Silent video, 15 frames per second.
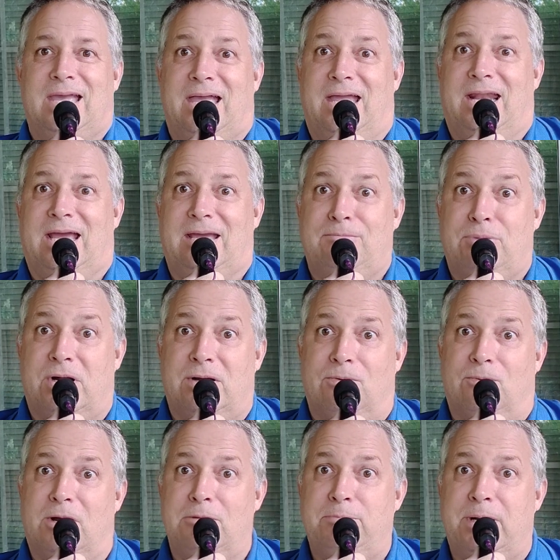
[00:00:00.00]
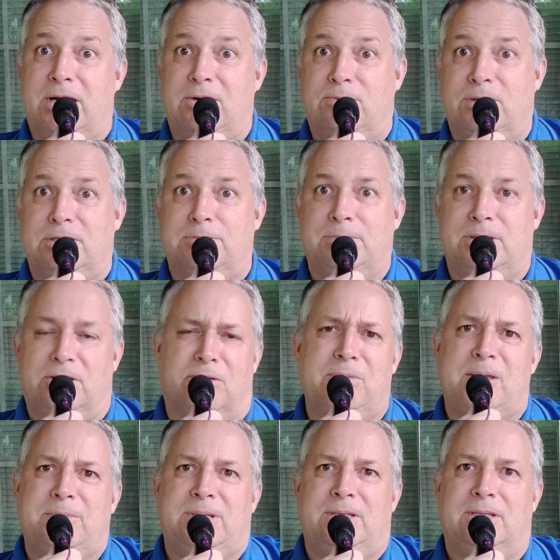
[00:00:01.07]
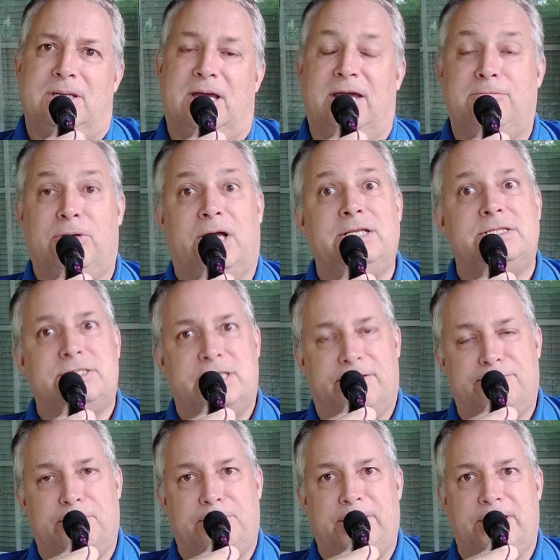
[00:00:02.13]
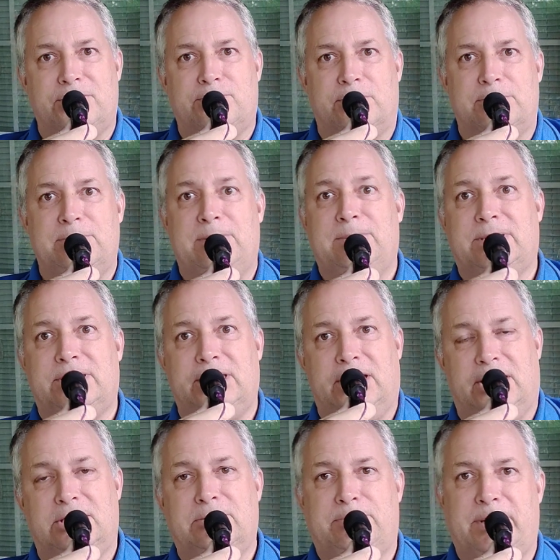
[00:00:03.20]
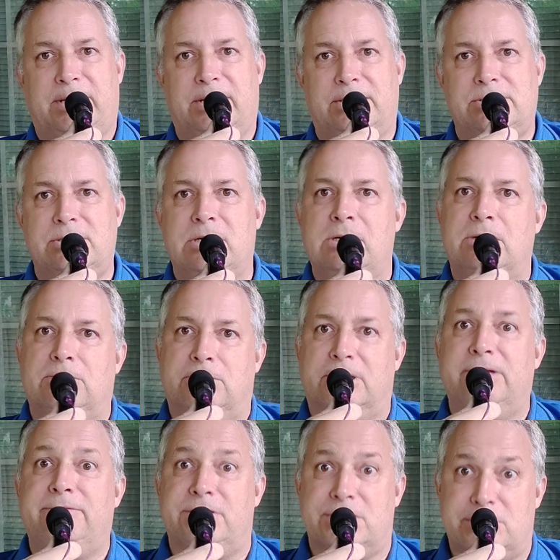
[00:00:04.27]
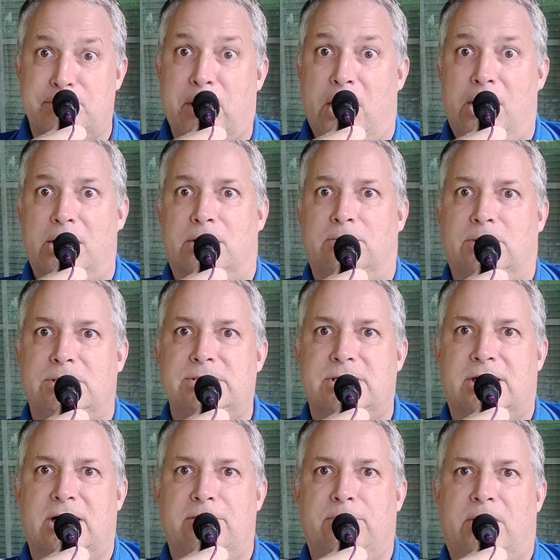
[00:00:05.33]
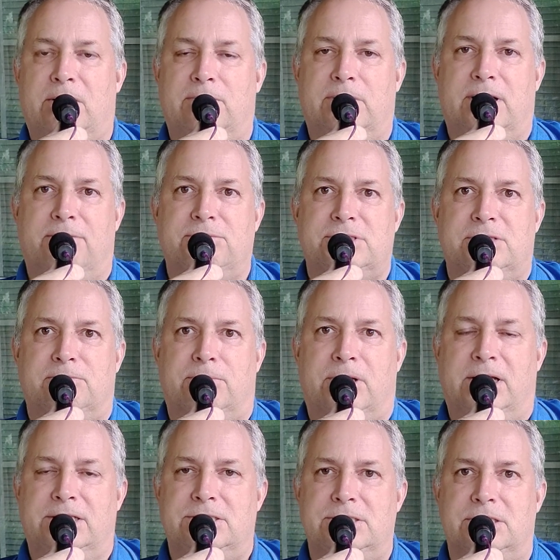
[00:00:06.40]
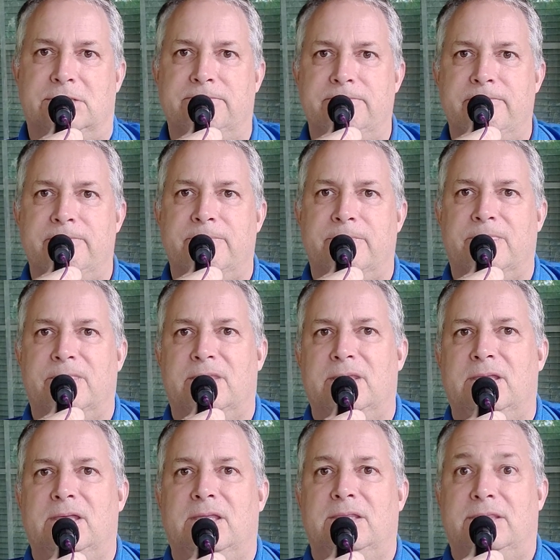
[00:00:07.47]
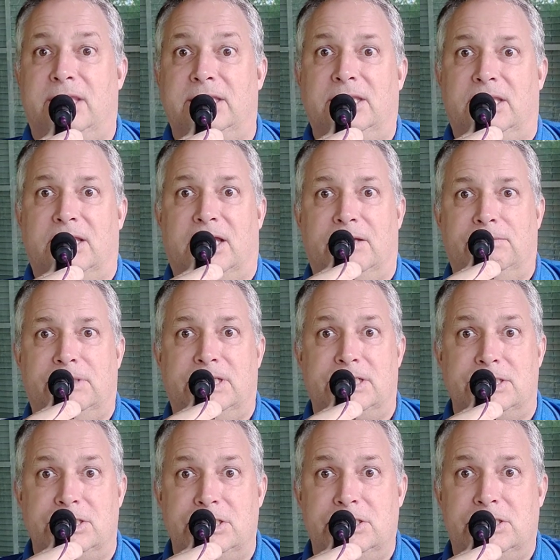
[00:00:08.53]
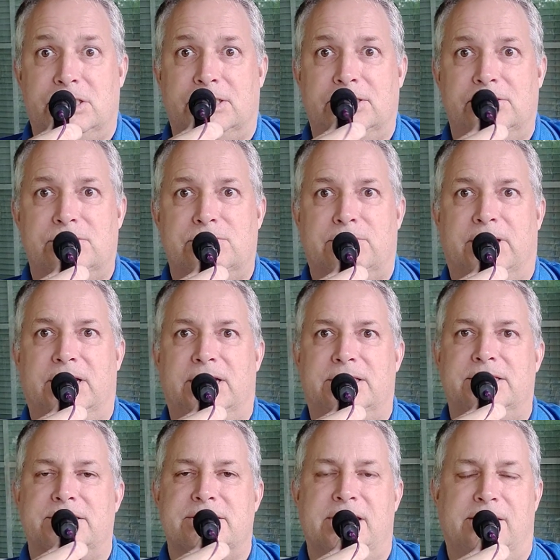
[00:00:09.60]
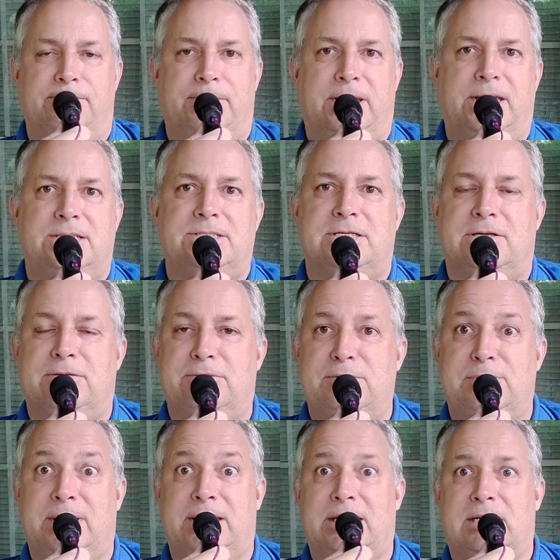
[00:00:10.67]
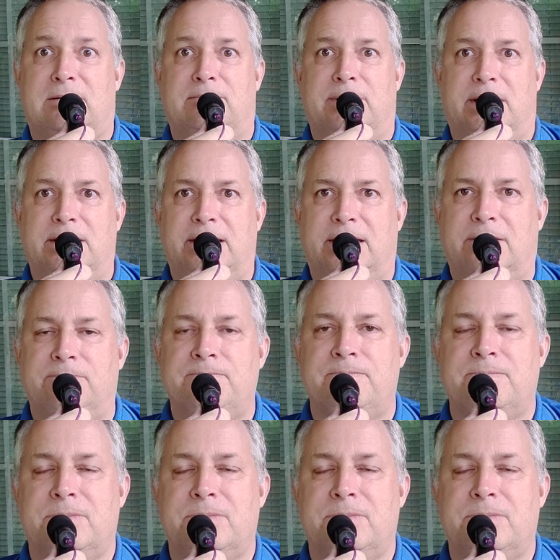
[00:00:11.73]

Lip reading: And I had brought one pair with me, or maybe I brought several pairs with me, but the other pairs were even smaller ones that I bought when I was in Branson, thinking I would continue to lose weight at the same pace and I would be in them by now.